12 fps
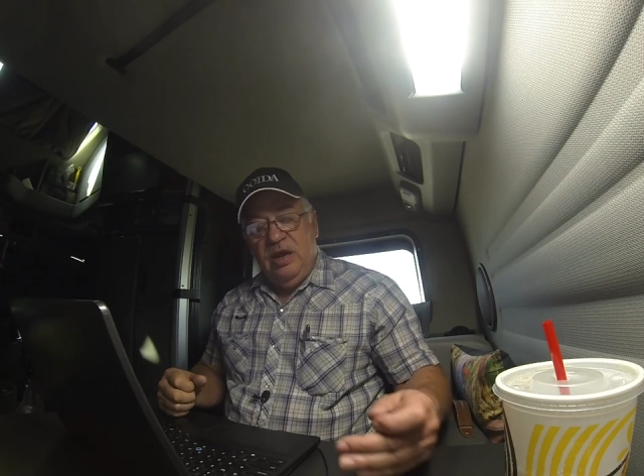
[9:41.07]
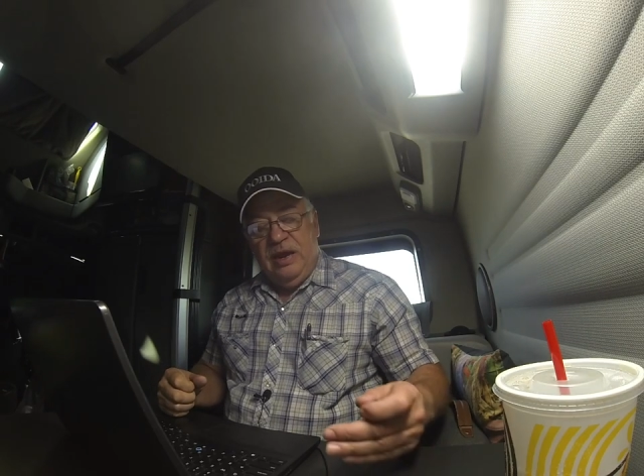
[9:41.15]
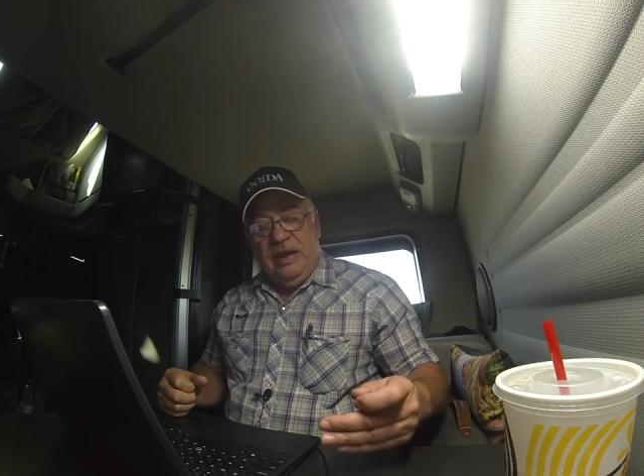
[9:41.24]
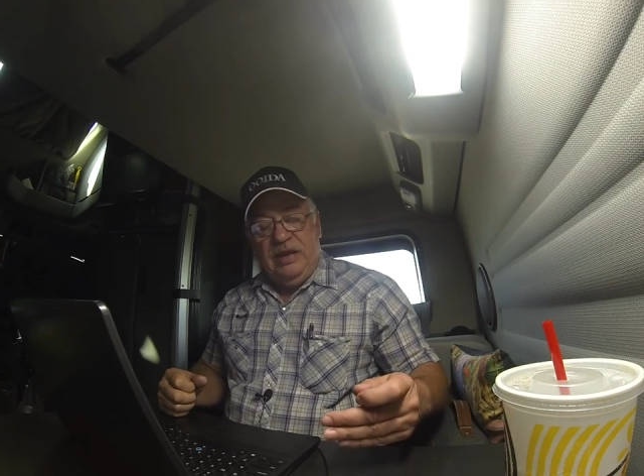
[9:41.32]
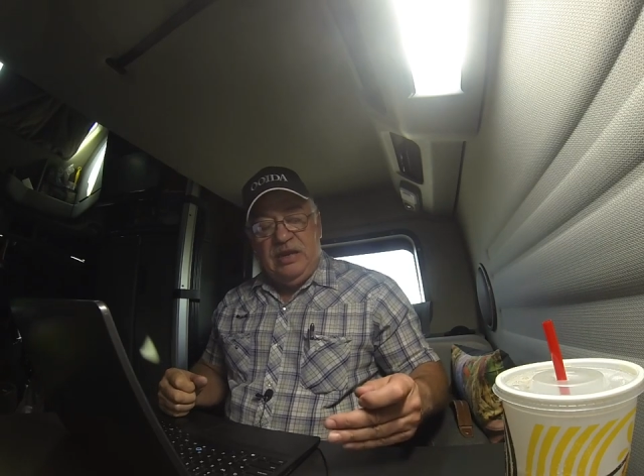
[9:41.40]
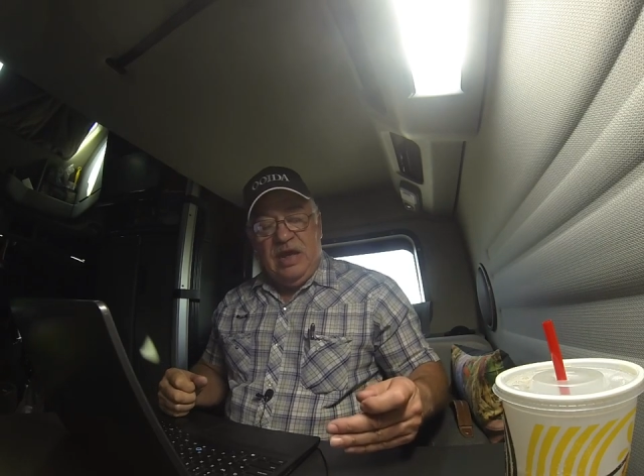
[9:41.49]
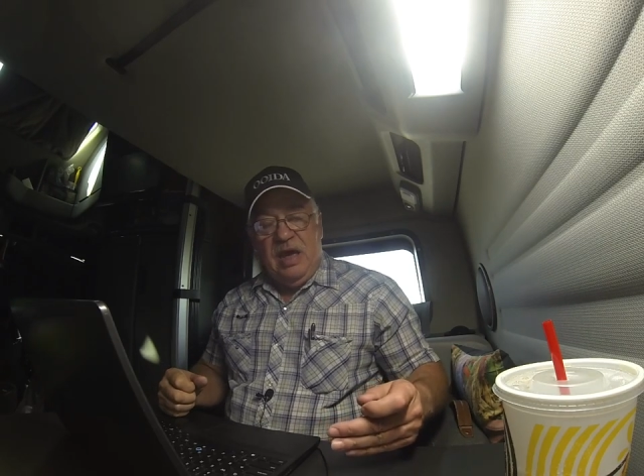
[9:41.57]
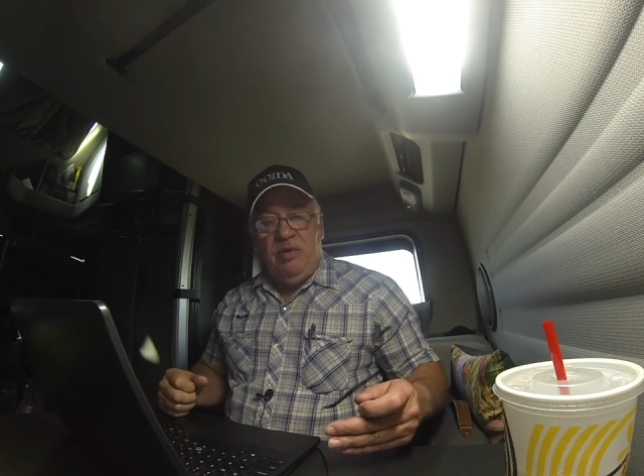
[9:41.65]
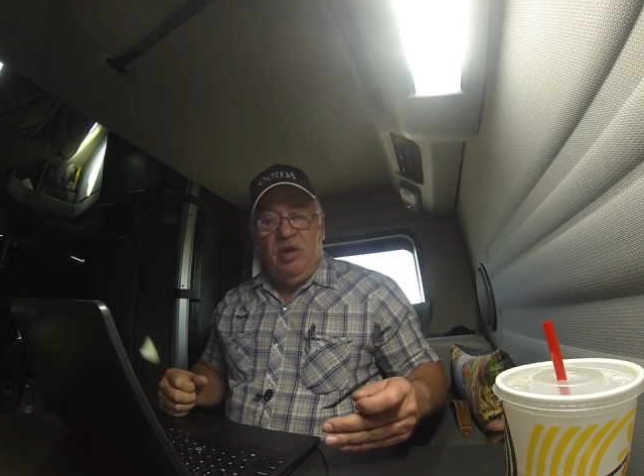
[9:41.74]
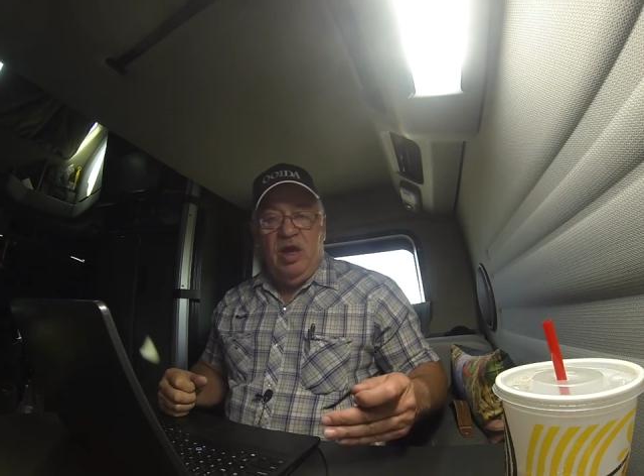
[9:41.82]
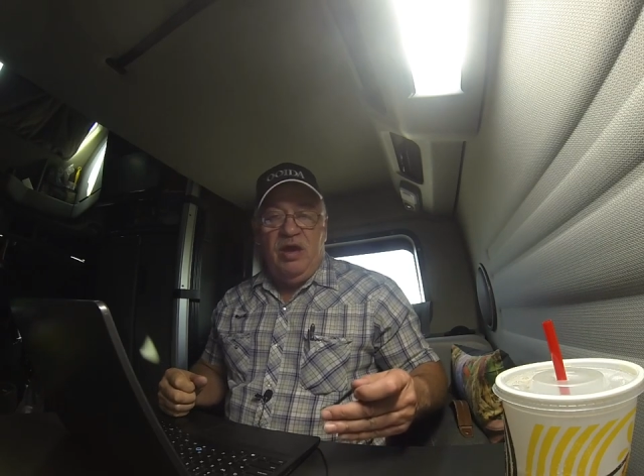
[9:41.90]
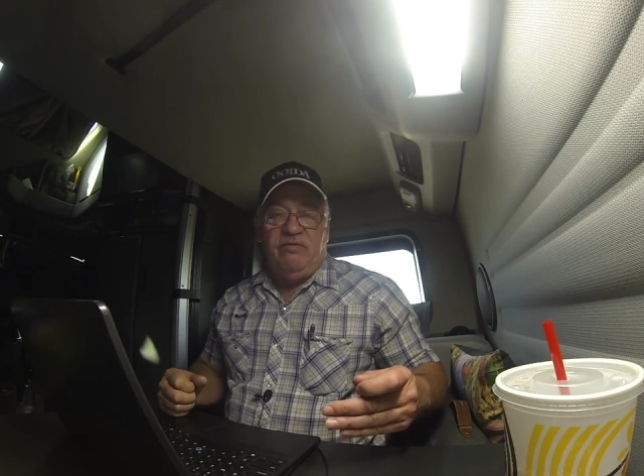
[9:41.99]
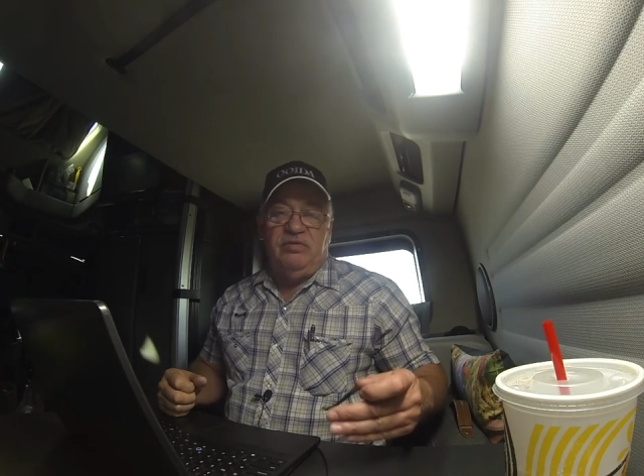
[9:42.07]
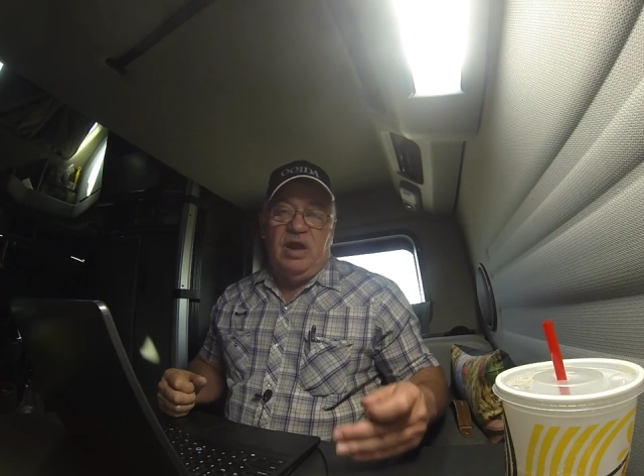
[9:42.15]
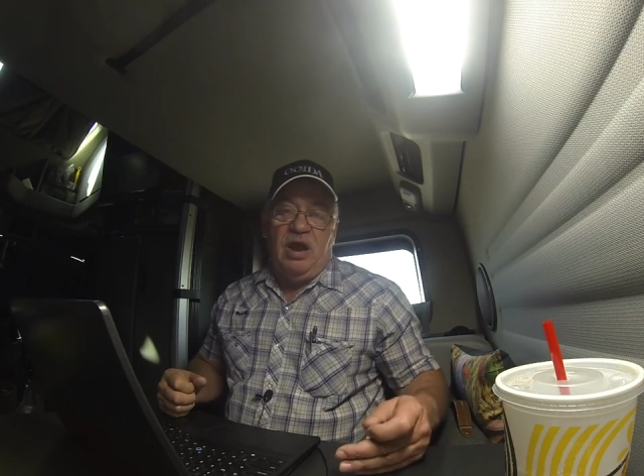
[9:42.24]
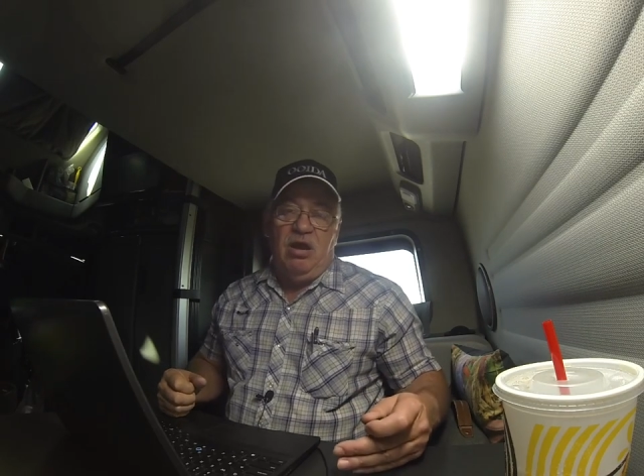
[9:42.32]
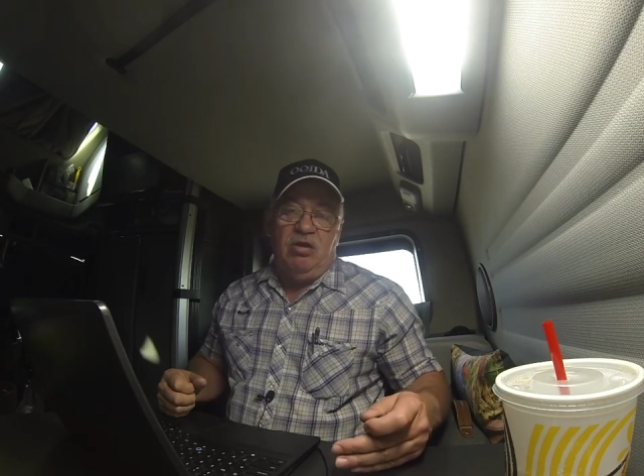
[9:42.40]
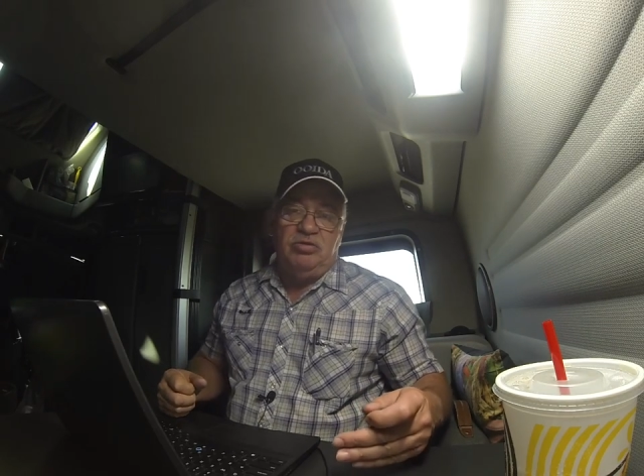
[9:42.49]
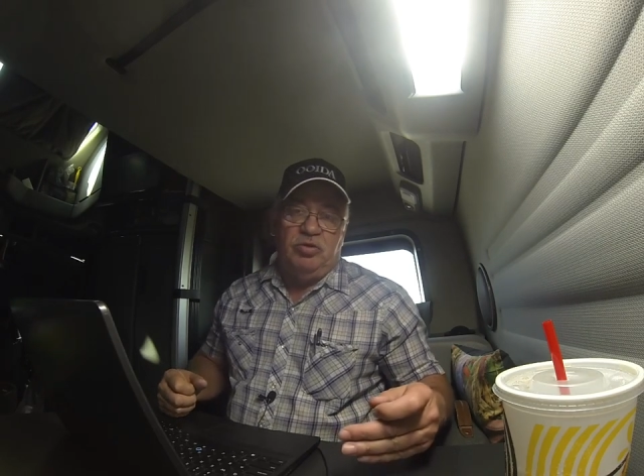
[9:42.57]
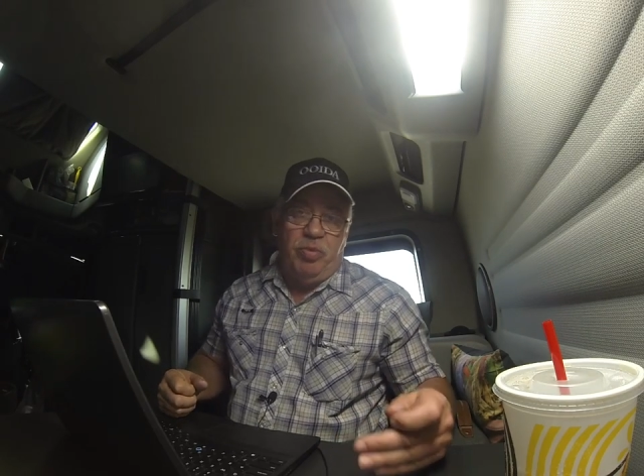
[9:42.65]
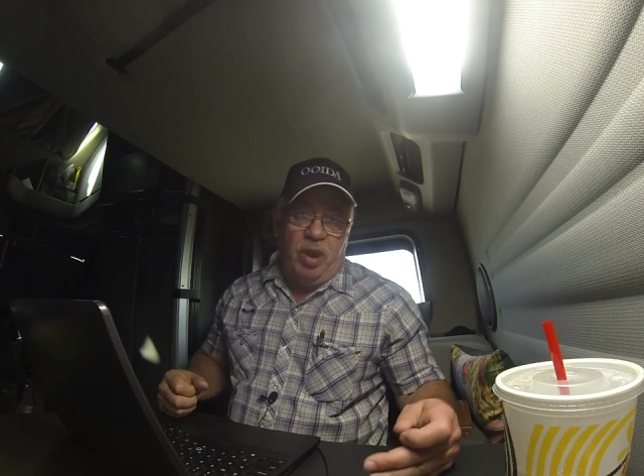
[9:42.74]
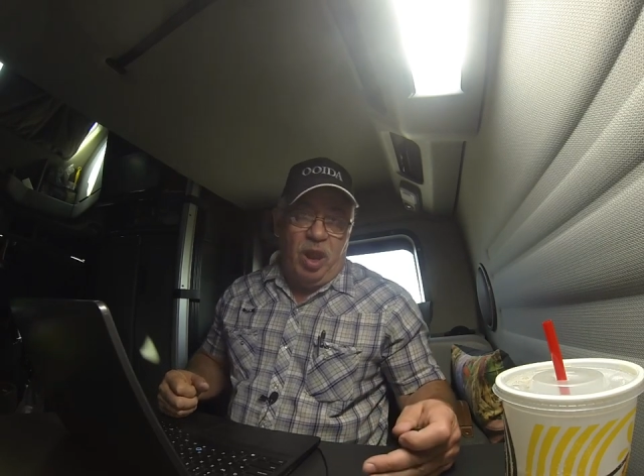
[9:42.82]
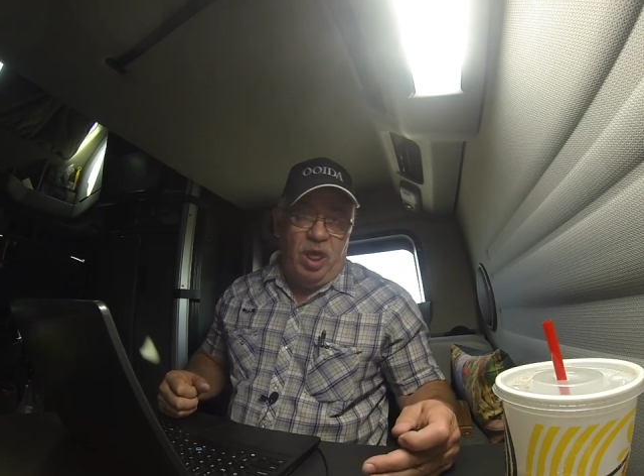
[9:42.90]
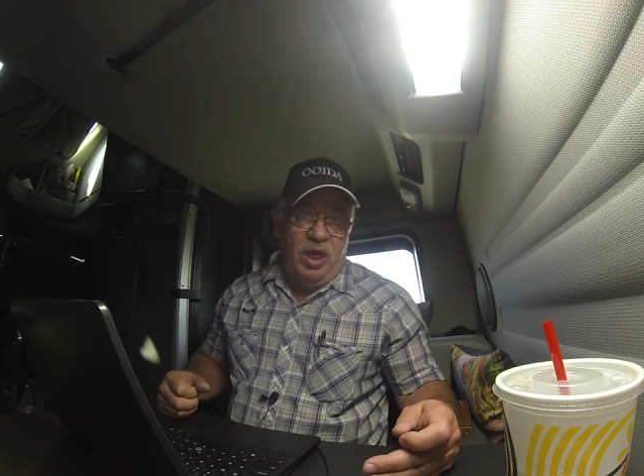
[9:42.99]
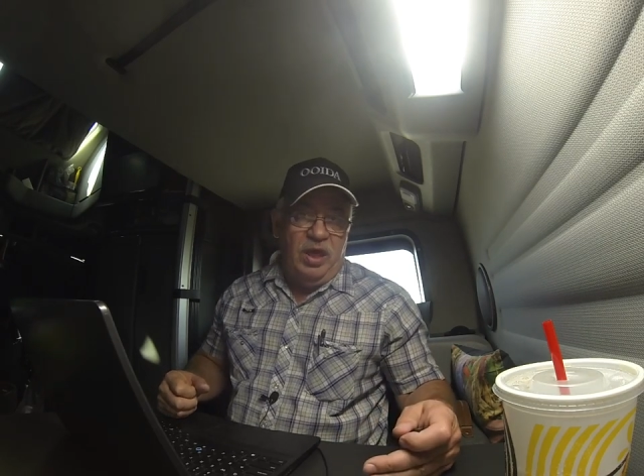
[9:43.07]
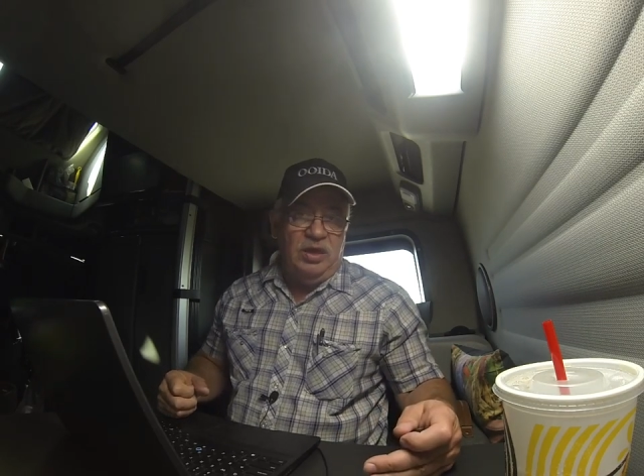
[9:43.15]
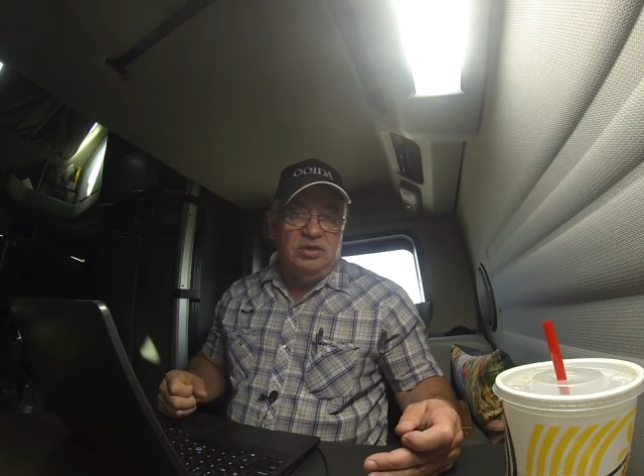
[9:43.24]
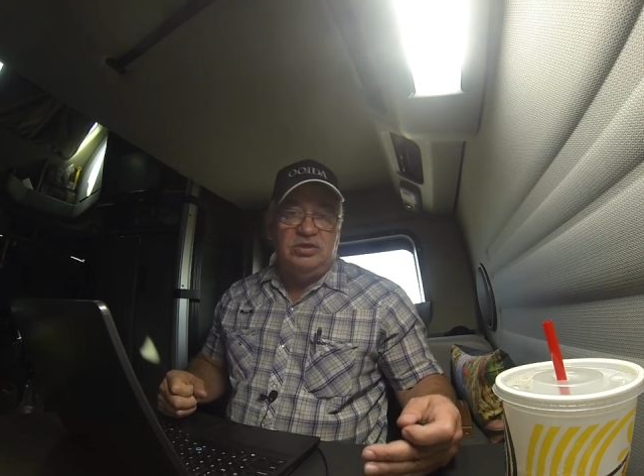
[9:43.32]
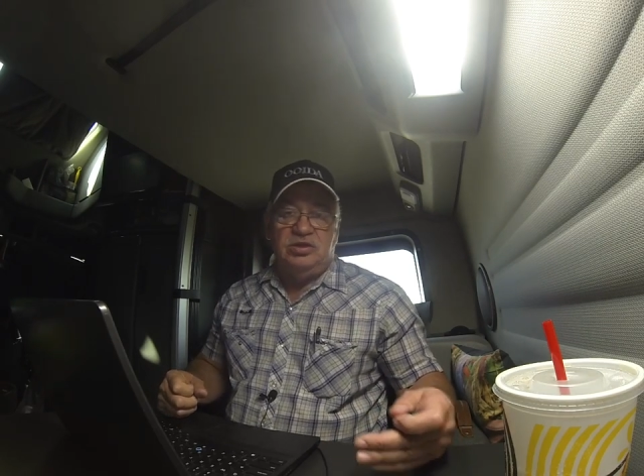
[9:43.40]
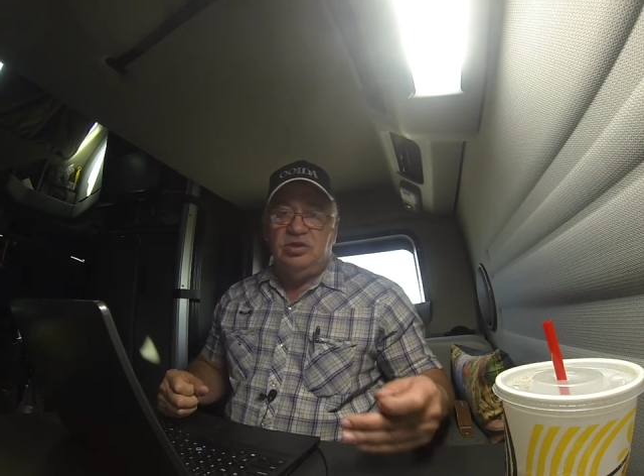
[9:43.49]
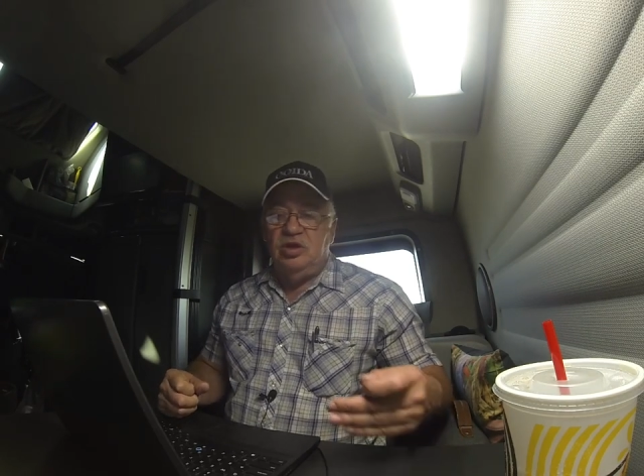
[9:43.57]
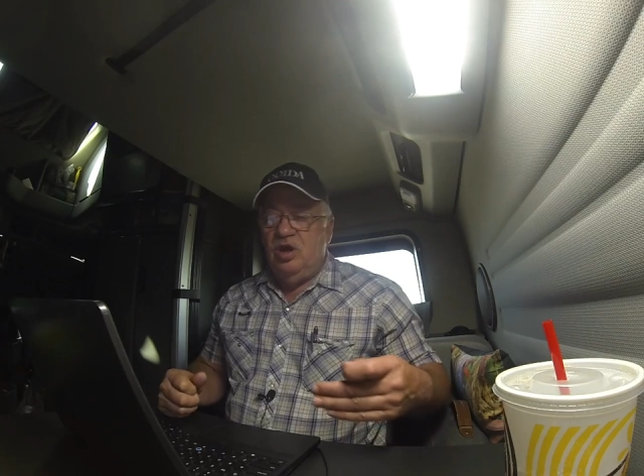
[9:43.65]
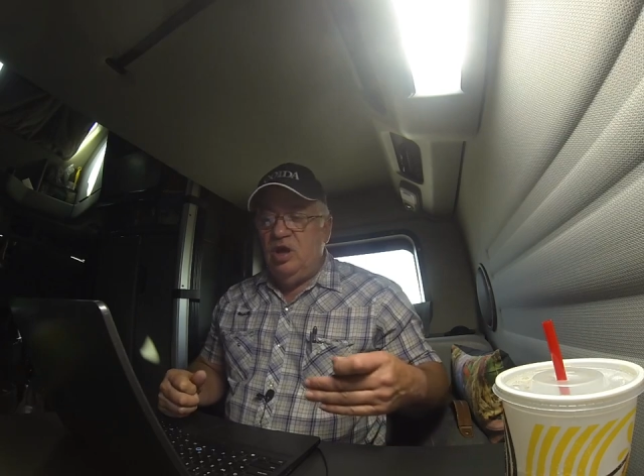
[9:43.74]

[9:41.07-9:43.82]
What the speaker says: anytime you have tires replaced,